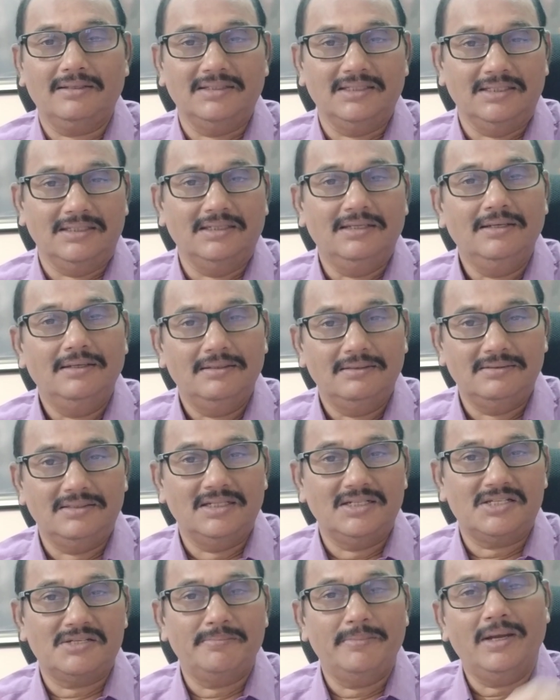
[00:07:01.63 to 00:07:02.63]
the
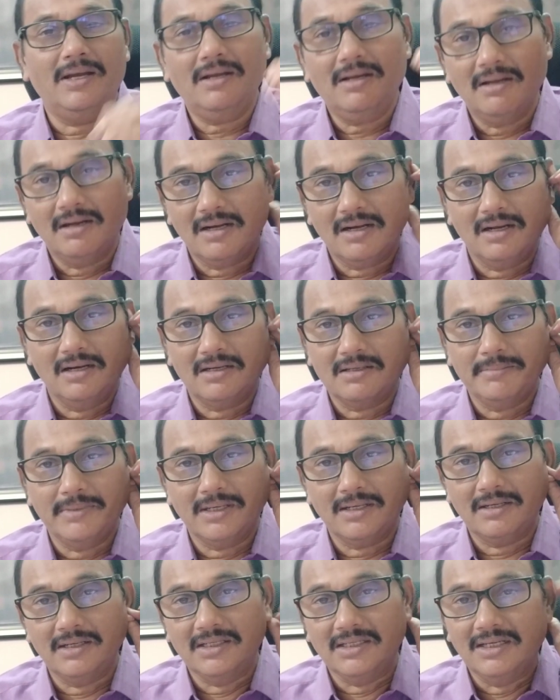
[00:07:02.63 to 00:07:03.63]
judgment and
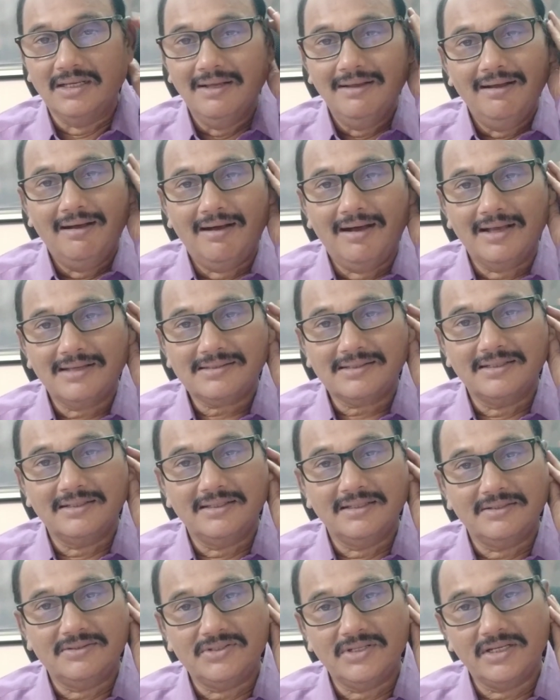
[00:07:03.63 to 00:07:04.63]
ultimately asked
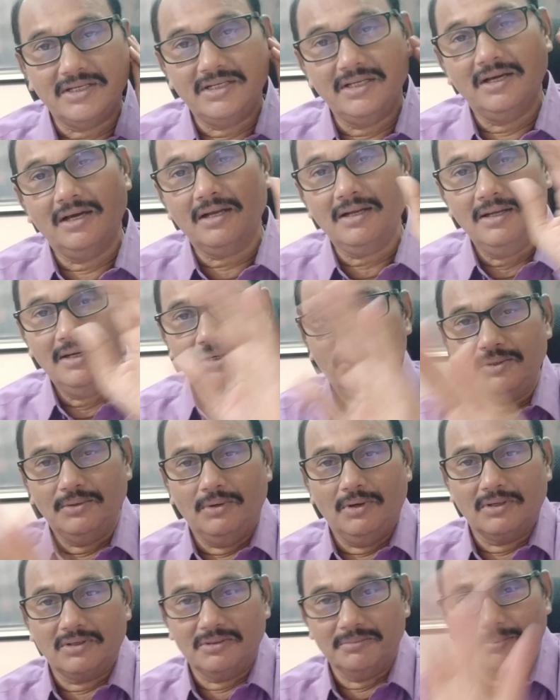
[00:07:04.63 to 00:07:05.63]
the JDR to
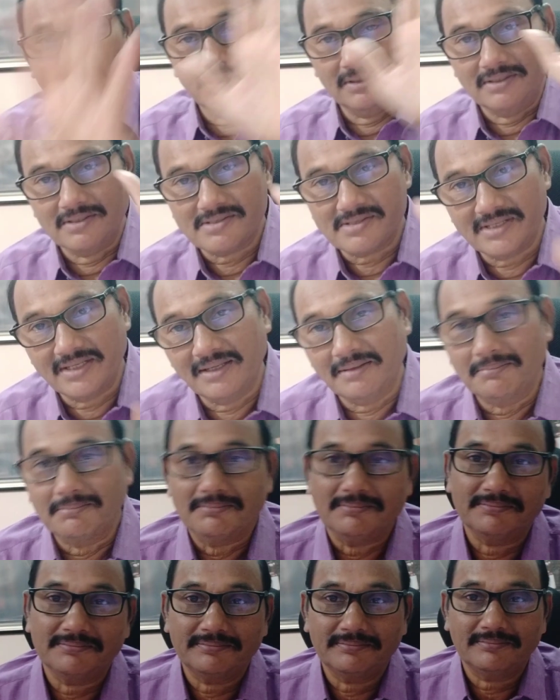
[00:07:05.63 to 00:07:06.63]
occupy the same.
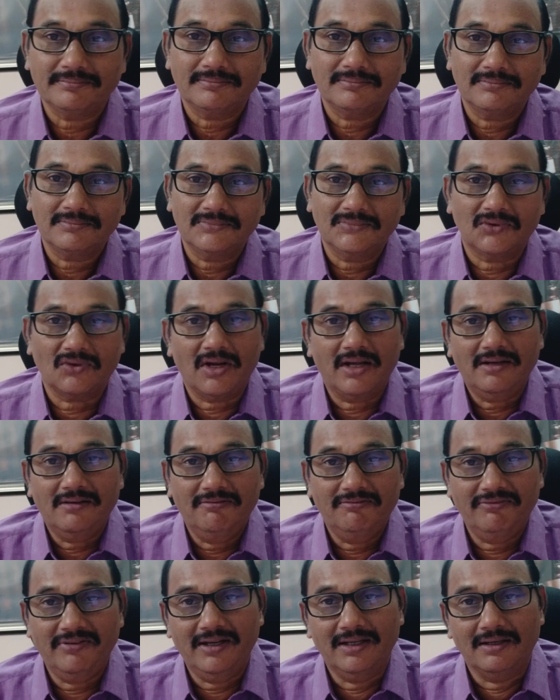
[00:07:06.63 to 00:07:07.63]
Alright,
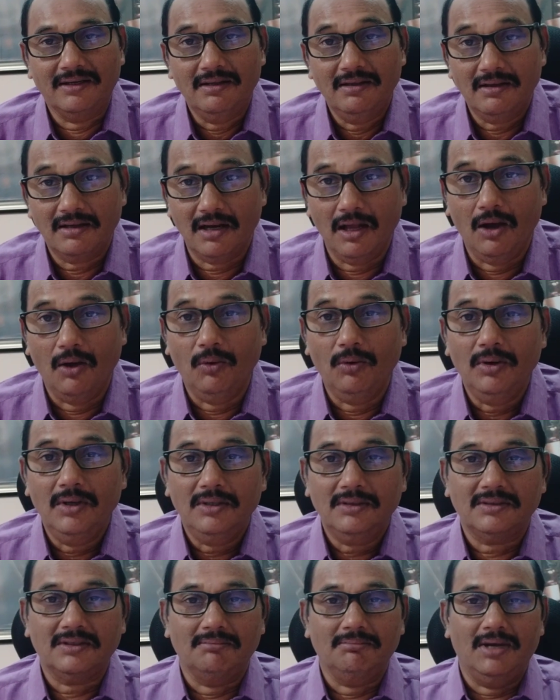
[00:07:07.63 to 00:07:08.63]
fine. Now
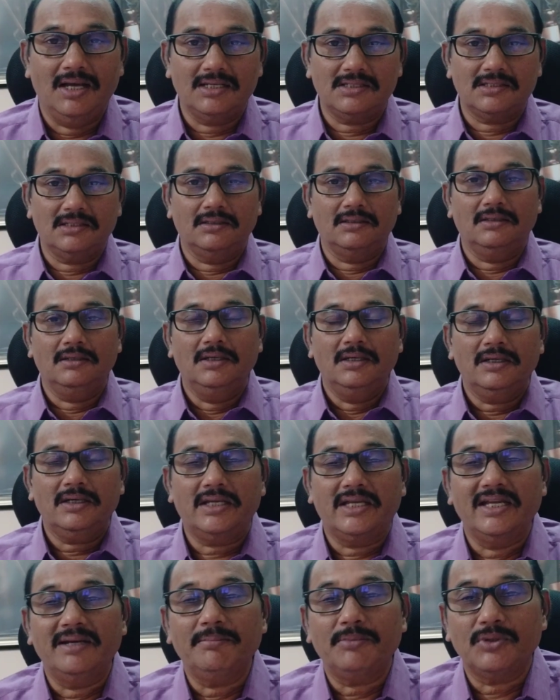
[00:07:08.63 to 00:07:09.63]
the matter
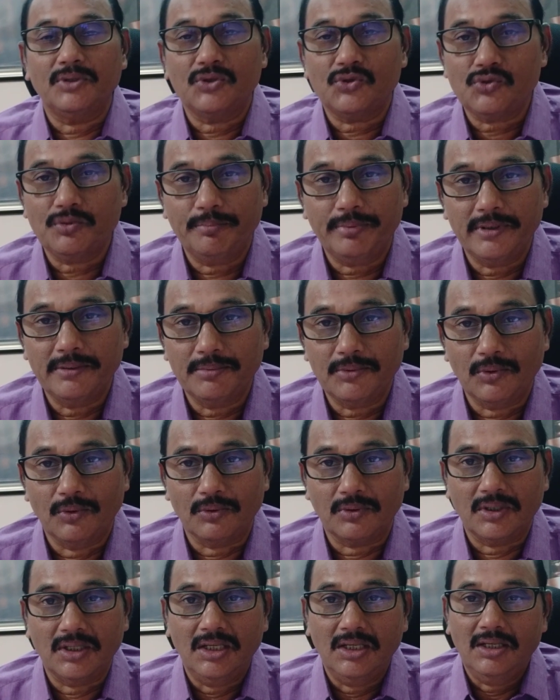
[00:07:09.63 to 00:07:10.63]
came to the Supreme
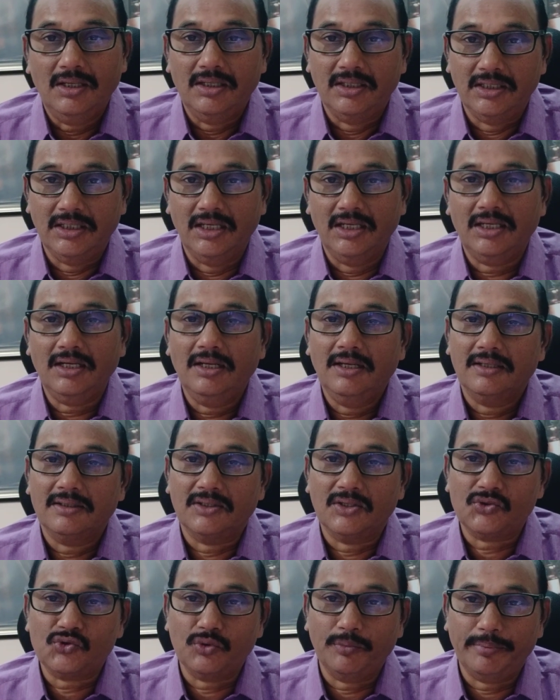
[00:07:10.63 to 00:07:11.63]
Court. Here,
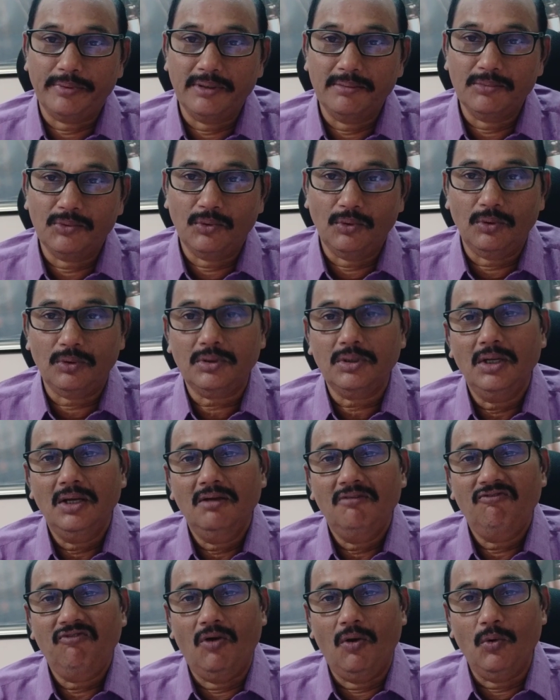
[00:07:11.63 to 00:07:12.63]
the Supreme Court
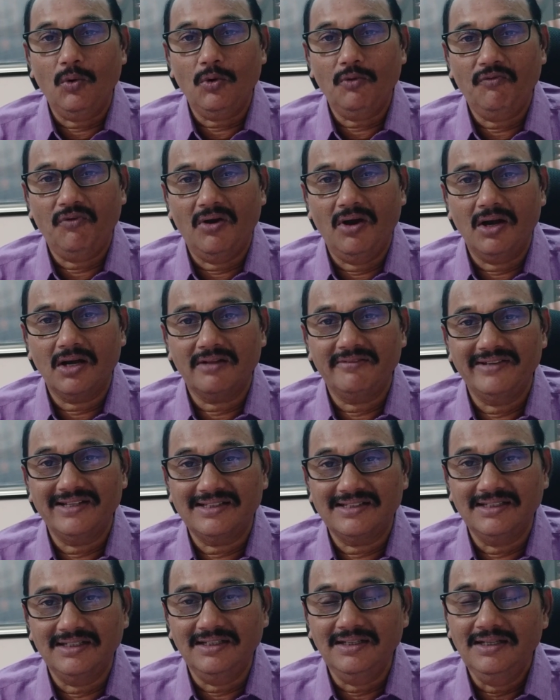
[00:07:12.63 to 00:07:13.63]
found fault with
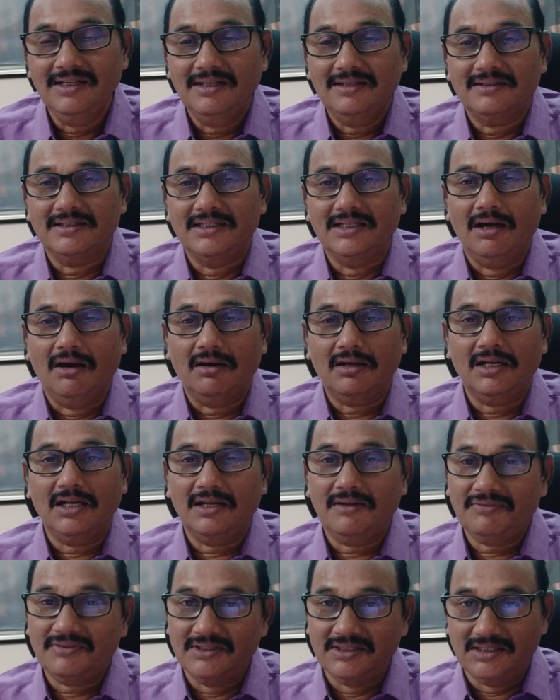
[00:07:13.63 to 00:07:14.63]
the order
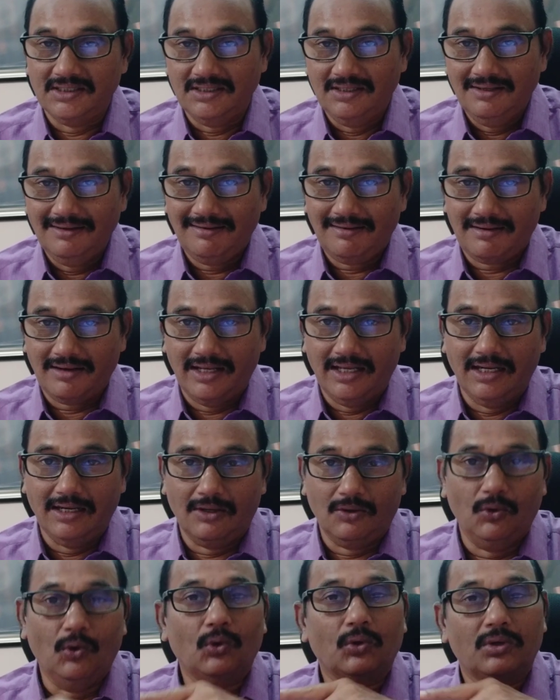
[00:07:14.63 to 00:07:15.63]
of the trial
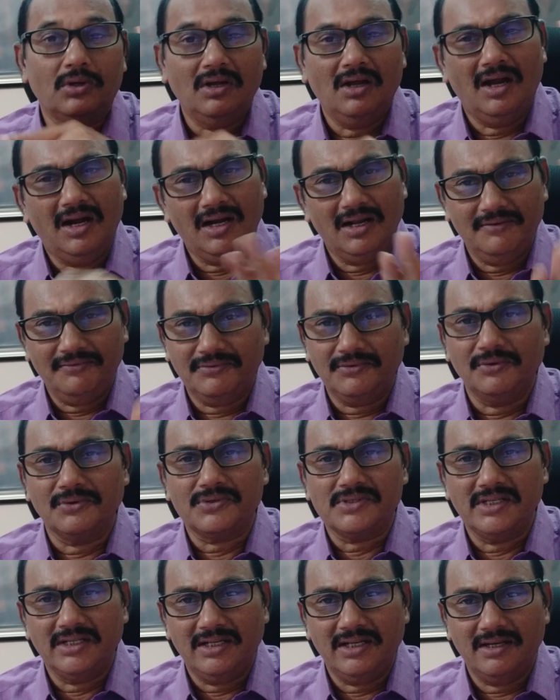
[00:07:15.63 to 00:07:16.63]
court, and of course
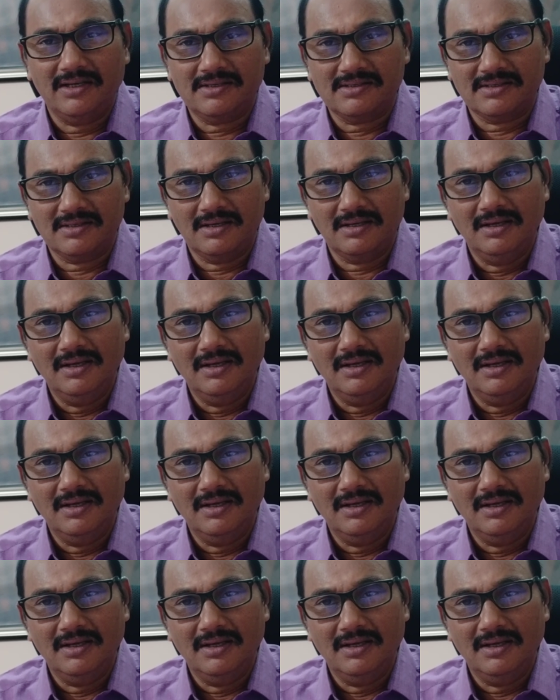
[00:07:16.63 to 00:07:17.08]
it has